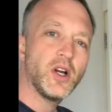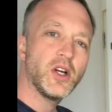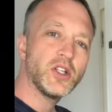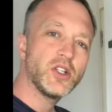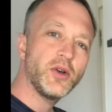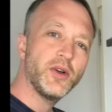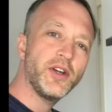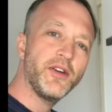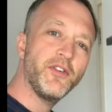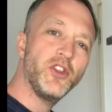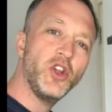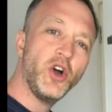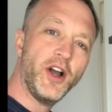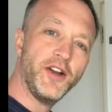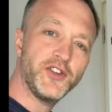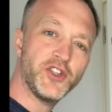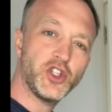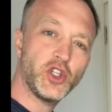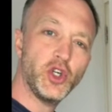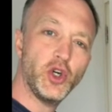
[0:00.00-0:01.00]
So another knife
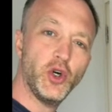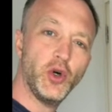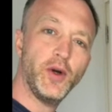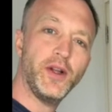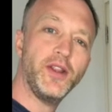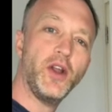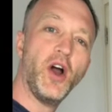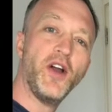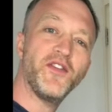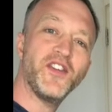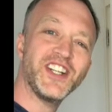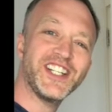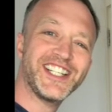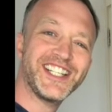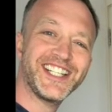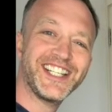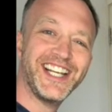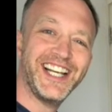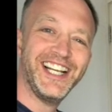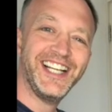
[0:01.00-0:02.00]
skill
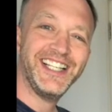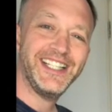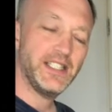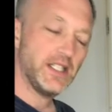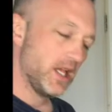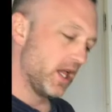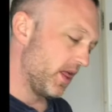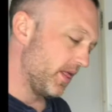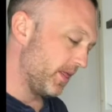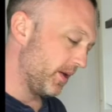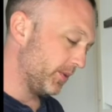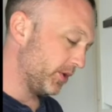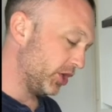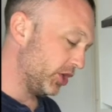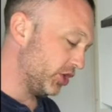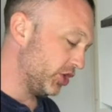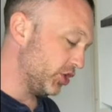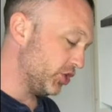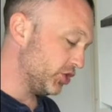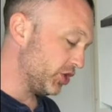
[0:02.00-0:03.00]
that we're going
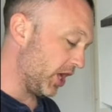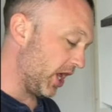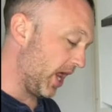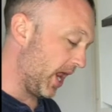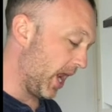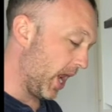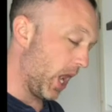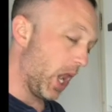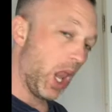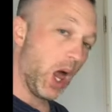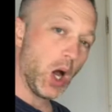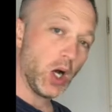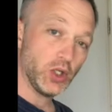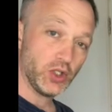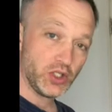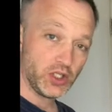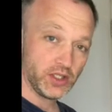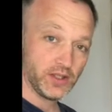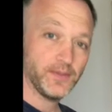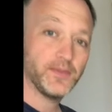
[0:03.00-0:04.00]
to use a
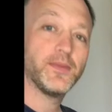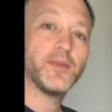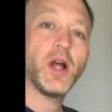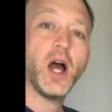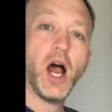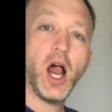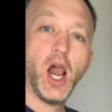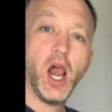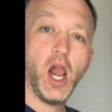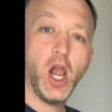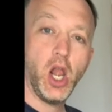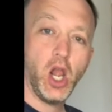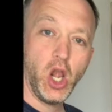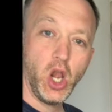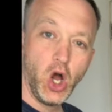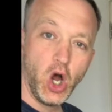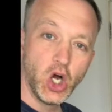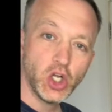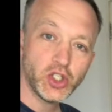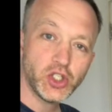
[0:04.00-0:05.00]
lot
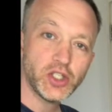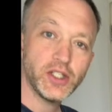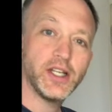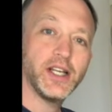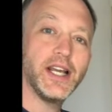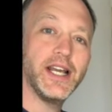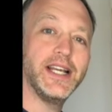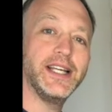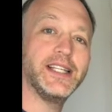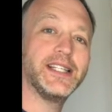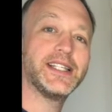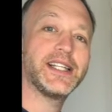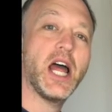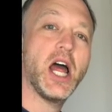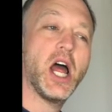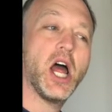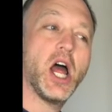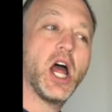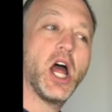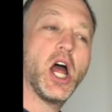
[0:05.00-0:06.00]
is
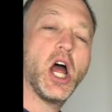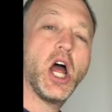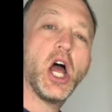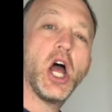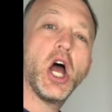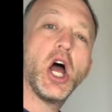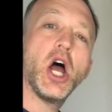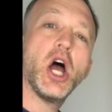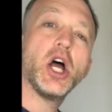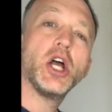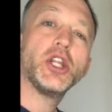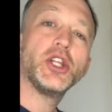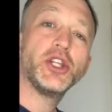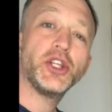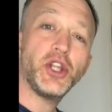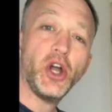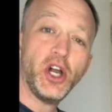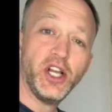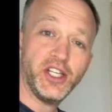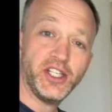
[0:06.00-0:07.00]

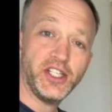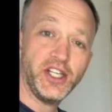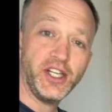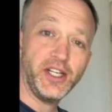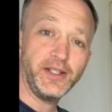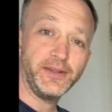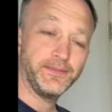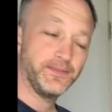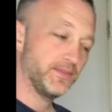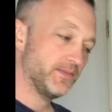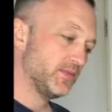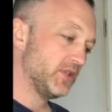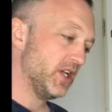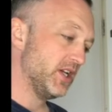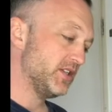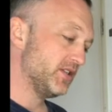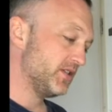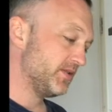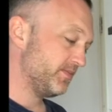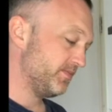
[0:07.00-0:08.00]
dicing. So
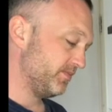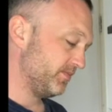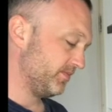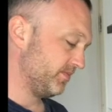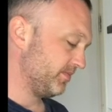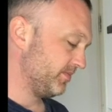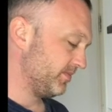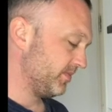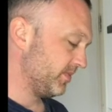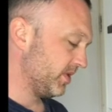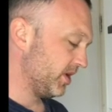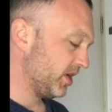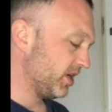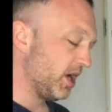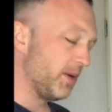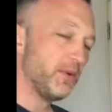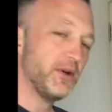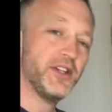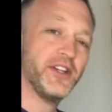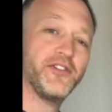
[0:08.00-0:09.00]
there's a
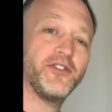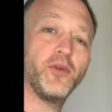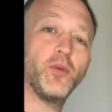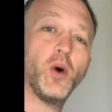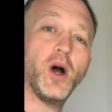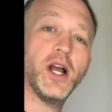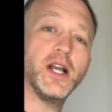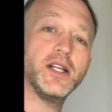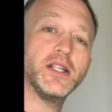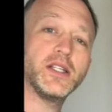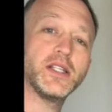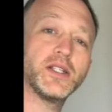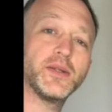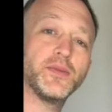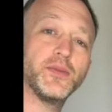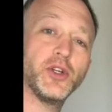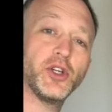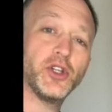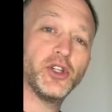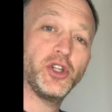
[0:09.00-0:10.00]
couple of different ways
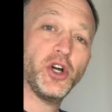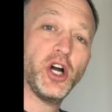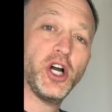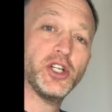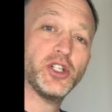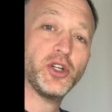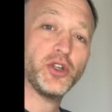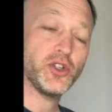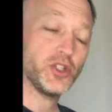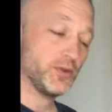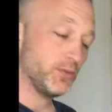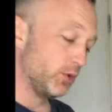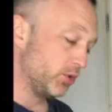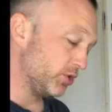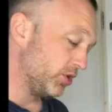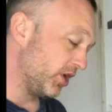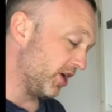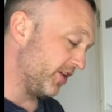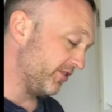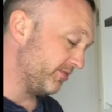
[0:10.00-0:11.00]
you can dice. You've got small
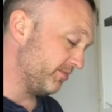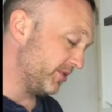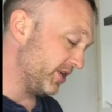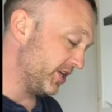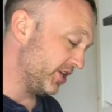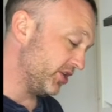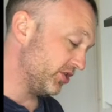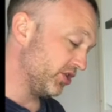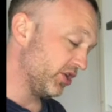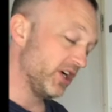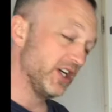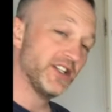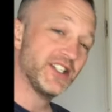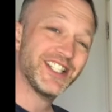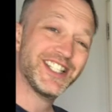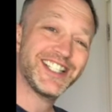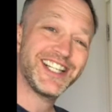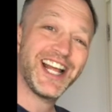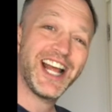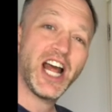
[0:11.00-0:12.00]
dice, medium
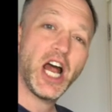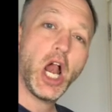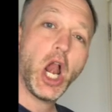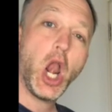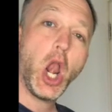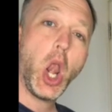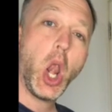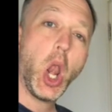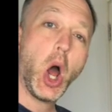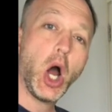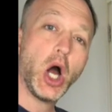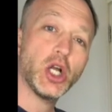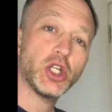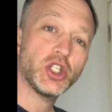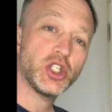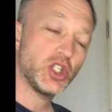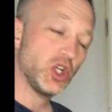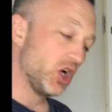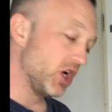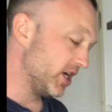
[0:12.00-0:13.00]
dice,
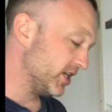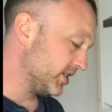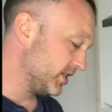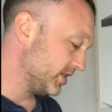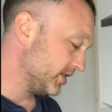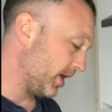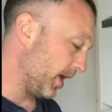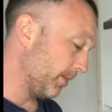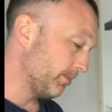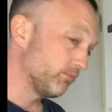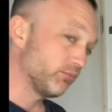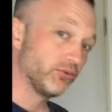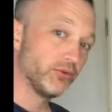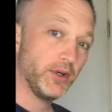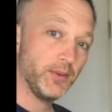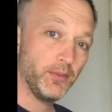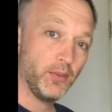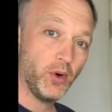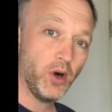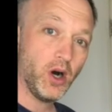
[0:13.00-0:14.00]
large dice, a
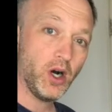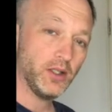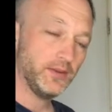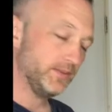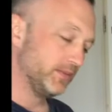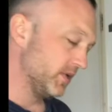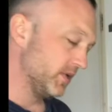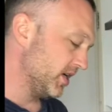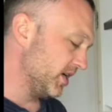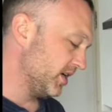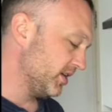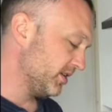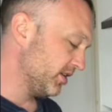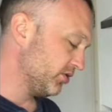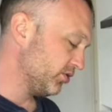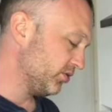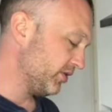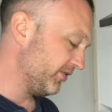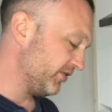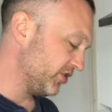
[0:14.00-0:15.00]
brunoise. So there's
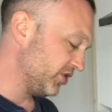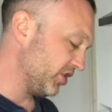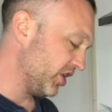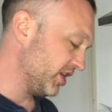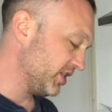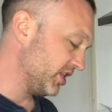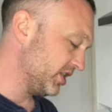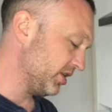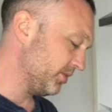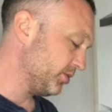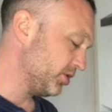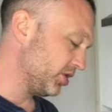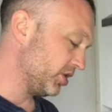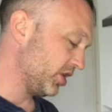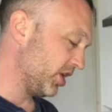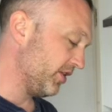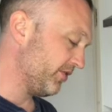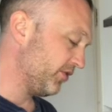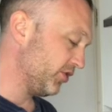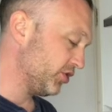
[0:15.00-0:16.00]
all different sizes. I'm just going
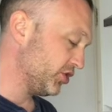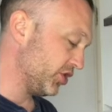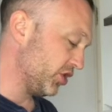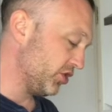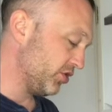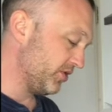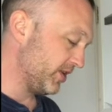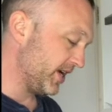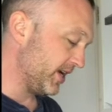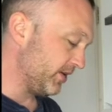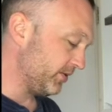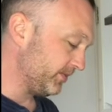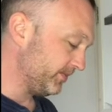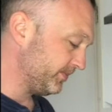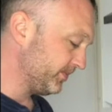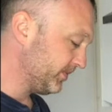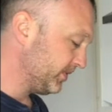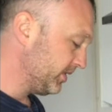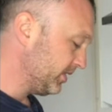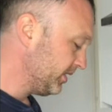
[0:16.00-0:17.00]
to go through two now,
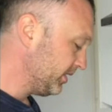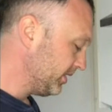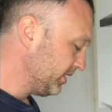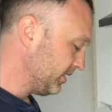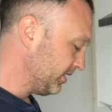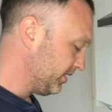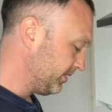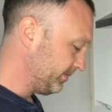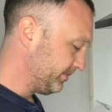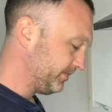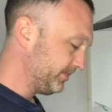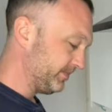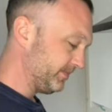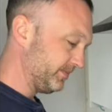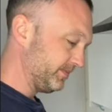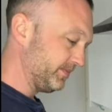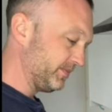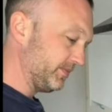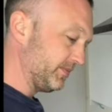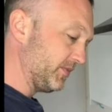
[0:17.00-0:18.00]

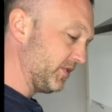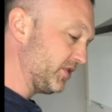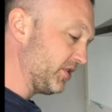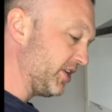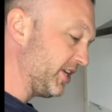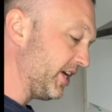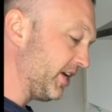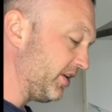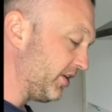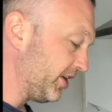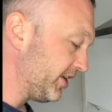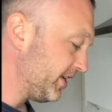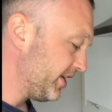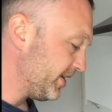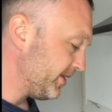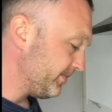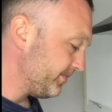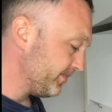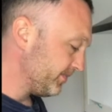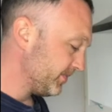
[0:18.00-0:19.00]
so you get an
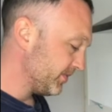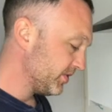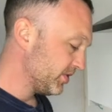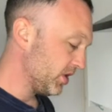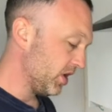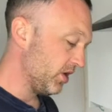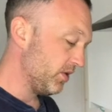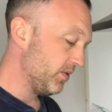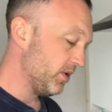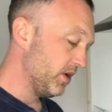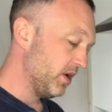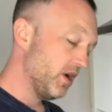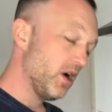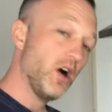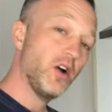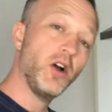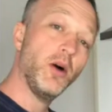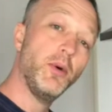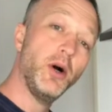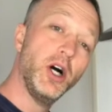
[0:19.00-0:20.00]
idea. So
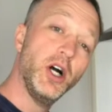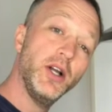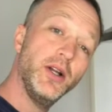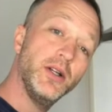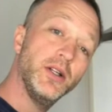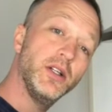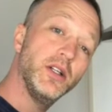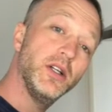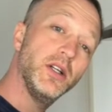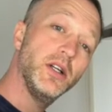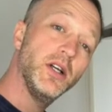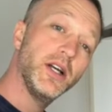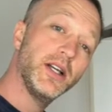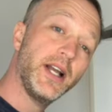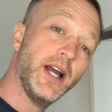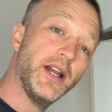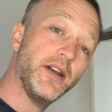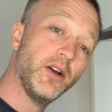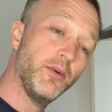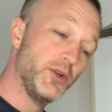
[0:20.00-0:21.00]
I've got my
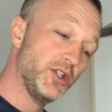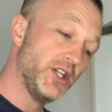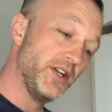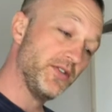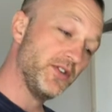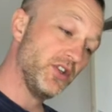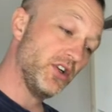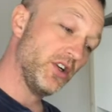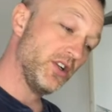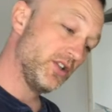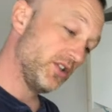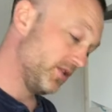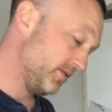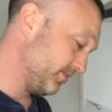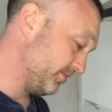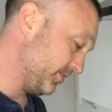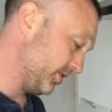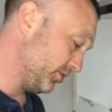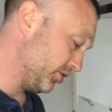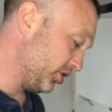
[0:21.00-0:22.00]
chef's knife,
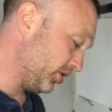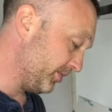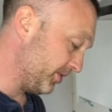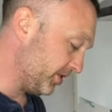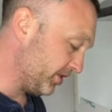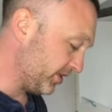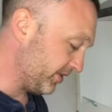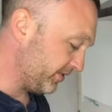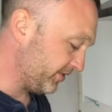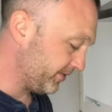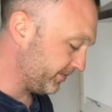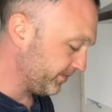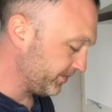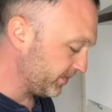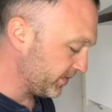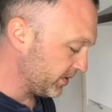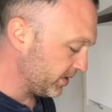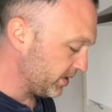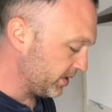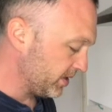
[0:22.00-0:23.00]
little chopping knife.
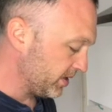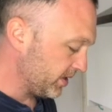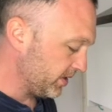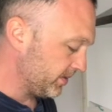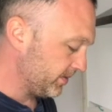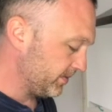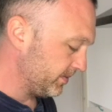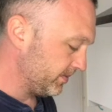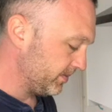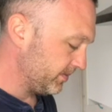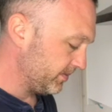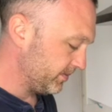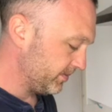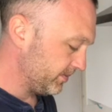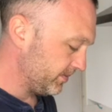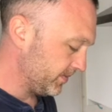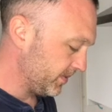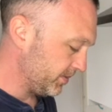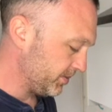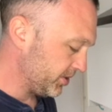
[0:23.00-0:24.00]

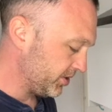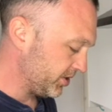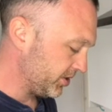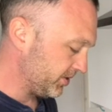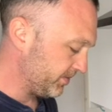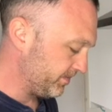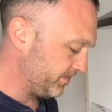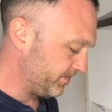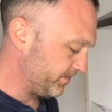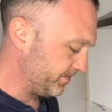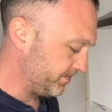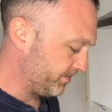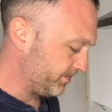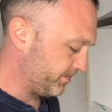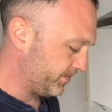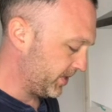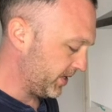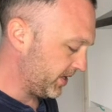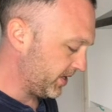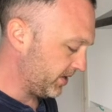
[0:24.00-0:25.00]
I'm just going to
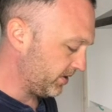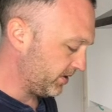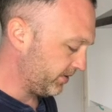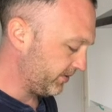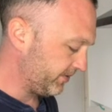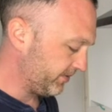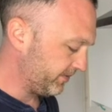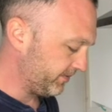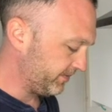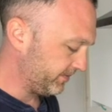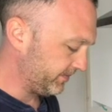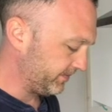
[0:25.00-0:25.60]
peel off